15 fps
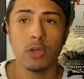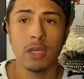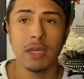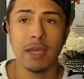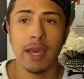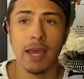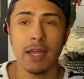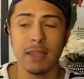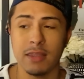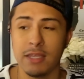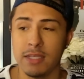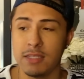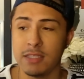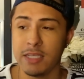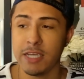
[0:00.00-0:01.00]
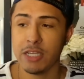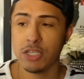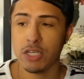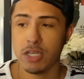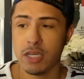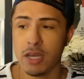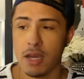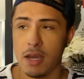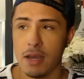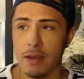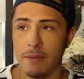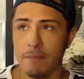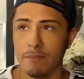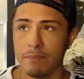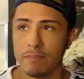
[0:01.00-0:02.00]
you can get these TG
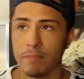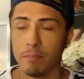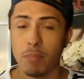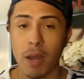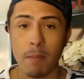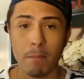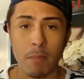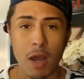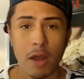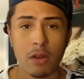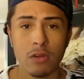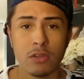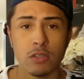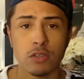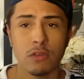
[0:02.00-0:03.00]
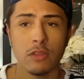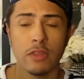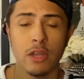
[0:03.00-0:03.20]
um, pump bottles.